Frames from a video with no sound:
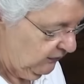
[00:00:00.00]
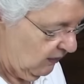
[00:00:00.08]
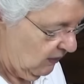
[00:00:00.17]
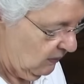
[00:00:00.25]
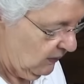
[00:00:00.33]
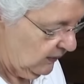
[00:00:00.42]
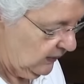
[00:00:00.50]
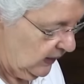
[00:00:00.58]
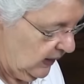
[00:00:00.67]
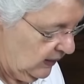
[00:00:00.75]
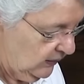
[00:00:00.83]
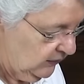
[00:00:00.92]
forward
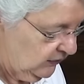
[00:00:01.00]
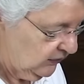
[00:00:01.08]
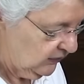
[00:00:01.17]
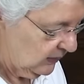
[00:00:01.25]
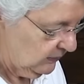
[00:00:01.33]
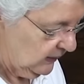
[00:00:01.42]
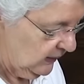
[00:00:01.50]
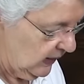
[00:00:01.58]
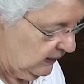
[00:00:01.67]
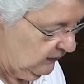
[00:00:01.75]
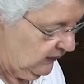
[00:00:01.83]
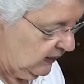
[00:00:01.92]
something
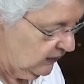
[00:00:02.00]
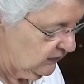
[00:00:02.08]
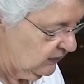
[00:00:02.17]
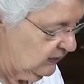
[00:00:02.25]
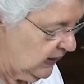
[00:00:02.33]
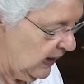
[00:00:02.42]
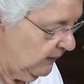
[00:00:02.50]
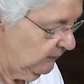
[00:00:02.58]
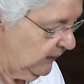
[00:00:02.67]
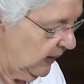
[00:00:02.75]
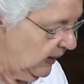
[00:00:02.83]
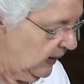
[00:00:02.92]
like this. Now,
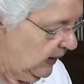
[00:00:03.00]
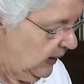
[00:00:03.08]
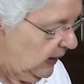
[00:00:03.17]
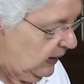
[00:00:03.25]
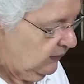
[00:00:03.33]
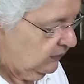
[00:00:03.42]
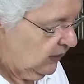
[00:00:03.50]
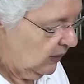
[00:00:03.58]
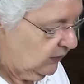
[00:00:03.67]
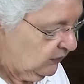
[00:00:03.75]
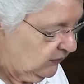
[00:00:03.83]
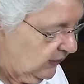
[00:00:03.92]
you
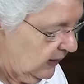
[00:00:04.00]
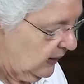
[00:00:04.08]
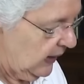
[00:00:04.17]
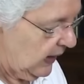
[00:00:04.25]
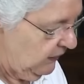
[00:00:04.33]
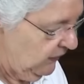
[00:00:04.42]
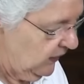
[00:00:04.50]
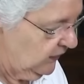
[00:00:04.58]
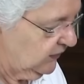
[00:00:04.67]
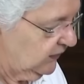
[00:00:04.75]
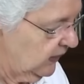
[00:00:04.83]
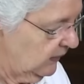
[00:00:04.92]
notice that at
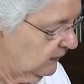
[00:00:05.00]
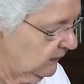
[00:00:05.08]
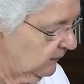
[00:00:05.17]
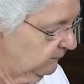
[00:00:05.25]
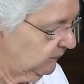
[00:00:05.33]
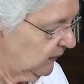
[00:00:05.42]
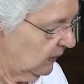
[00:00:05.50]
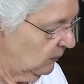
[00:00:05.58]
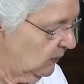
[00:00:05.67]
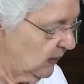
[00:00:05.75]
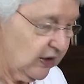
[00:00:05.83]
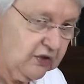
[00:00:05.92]
this tilt,
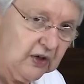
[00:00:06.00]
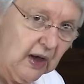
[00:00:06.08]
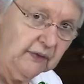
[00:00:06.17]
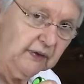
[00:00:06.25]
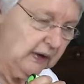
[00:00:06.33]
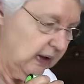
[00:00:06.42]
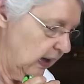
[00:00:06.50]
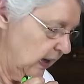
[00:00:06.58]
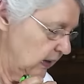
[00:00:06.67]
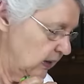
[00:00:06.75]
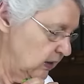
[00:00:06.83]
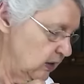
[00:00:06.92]
when I shine the
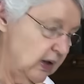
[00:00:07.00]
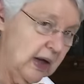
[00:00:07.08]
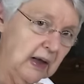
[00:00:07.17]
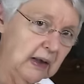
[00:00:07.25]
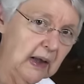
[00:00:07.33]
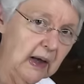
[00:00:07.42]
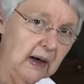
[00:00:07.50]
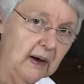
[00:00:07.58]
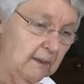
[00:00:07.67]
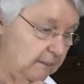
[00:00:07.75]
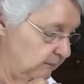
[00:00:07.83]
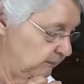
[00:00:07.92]
light, you get
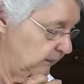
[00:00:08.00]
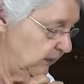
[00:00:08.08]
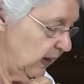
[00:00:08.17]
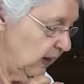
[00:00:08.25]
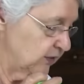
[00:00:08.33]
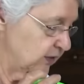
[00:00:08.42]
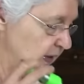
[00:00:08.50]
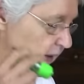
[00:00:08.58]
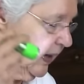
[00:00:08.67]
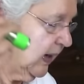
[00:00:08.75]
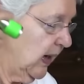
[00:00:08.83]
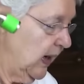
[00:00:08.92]
glare. There's the
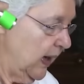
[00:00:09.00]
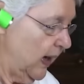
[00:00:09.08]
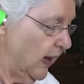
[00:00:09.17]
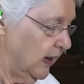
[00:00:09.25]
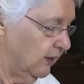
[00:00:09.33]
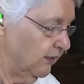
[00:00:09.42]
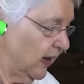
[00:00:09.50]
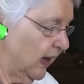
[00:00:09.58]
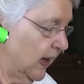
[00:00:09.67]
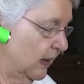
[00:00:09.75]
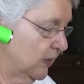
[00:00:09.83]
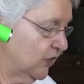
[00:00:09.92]
glare. And if
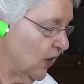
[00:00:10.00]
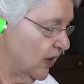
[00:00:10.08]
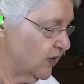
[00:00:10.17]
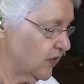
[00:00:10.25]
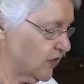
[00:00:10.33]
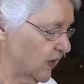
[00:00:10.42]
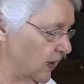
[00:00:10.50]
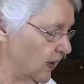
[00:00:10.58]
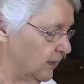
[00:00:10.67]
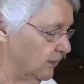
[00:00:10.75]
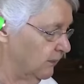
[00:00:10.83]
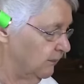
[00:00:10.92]
I imitate the
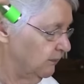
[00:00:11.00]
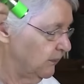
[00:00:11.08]
sun,